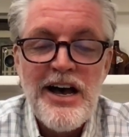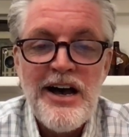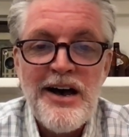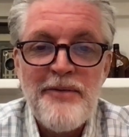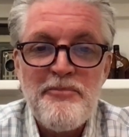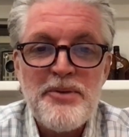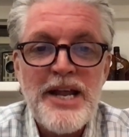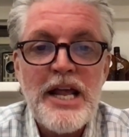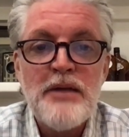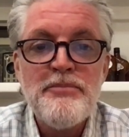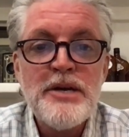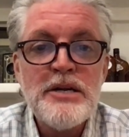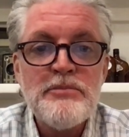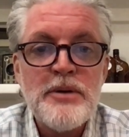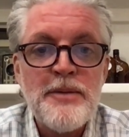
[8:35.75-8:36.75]
But at a
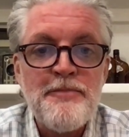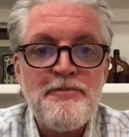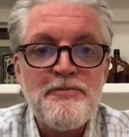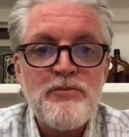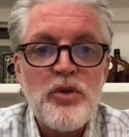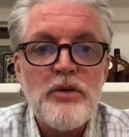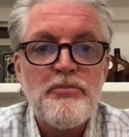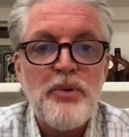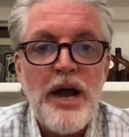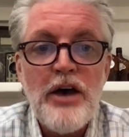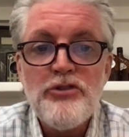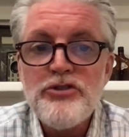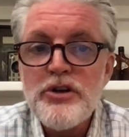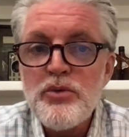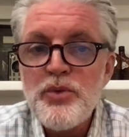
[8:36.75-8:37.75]
minimum,
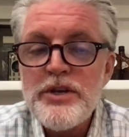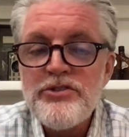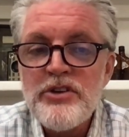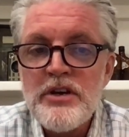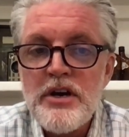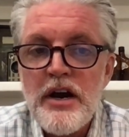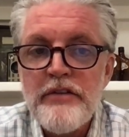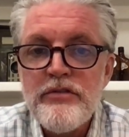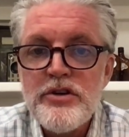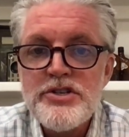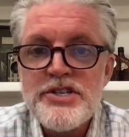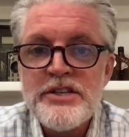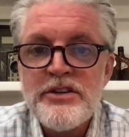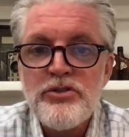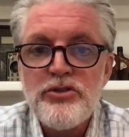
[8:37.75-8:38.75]
browse their recent
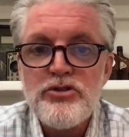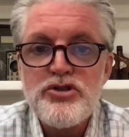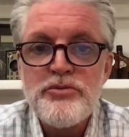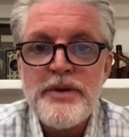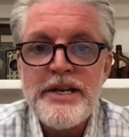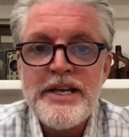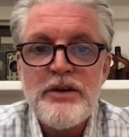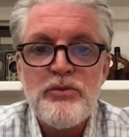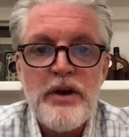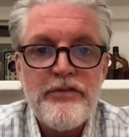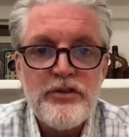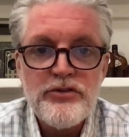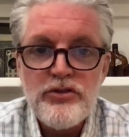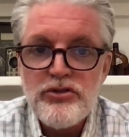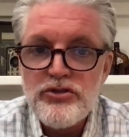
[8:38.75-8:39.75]
coverage in their social media,
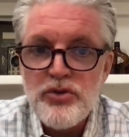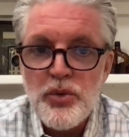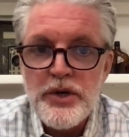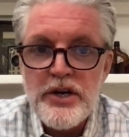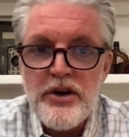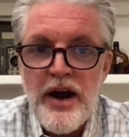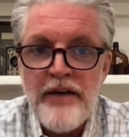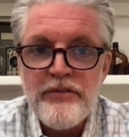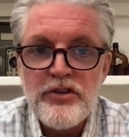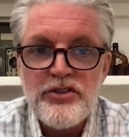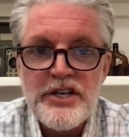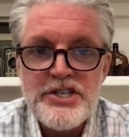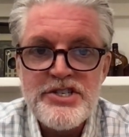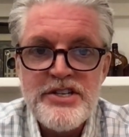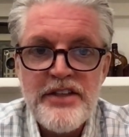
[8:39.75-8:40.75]
reference a story or
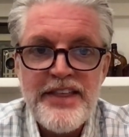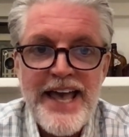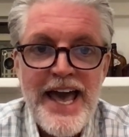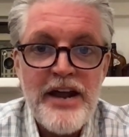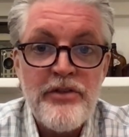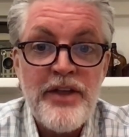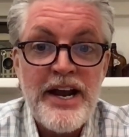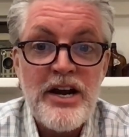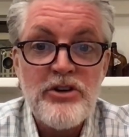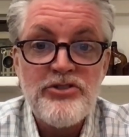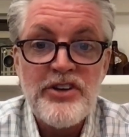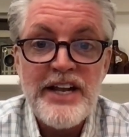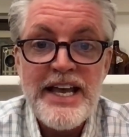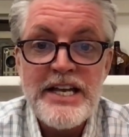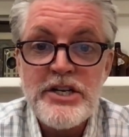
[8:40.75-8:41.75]
conversation that they had on the air
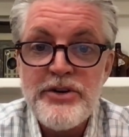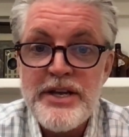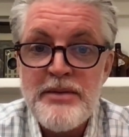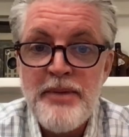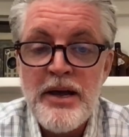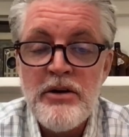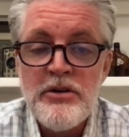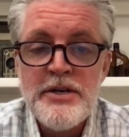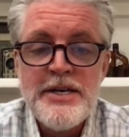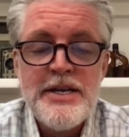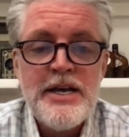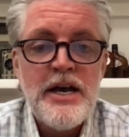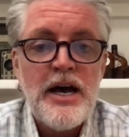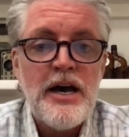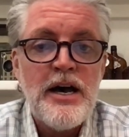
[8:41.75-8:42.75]
today in your email,
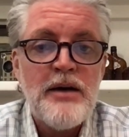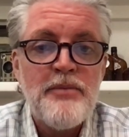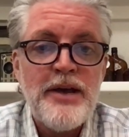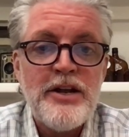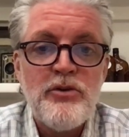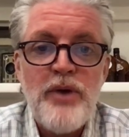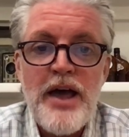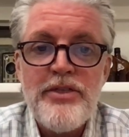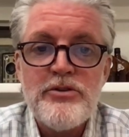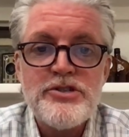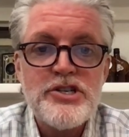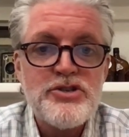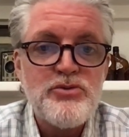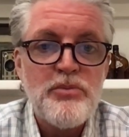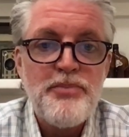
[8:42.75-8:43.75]
and rather
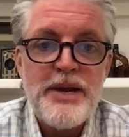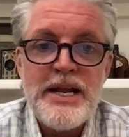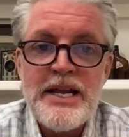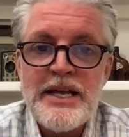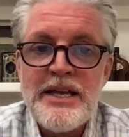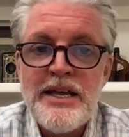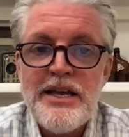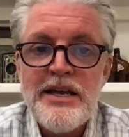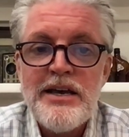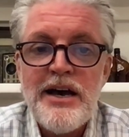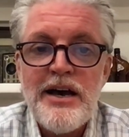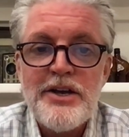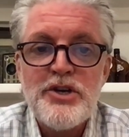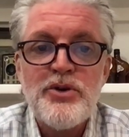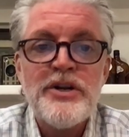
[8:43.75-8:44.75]
just repeating
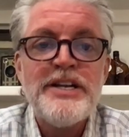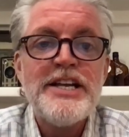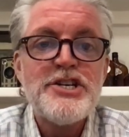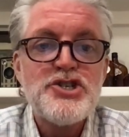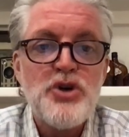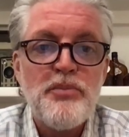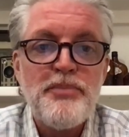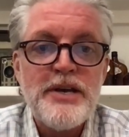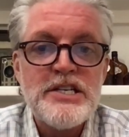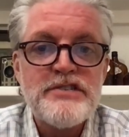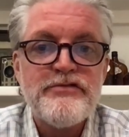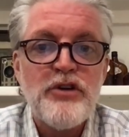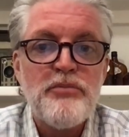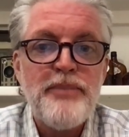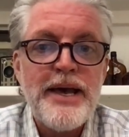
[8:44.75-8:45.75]
your initial
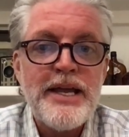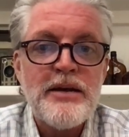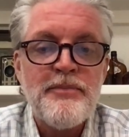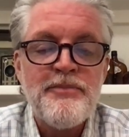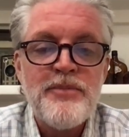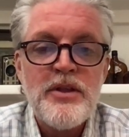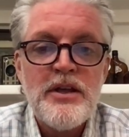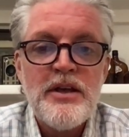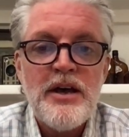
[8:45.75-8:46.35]
pitch verbatim,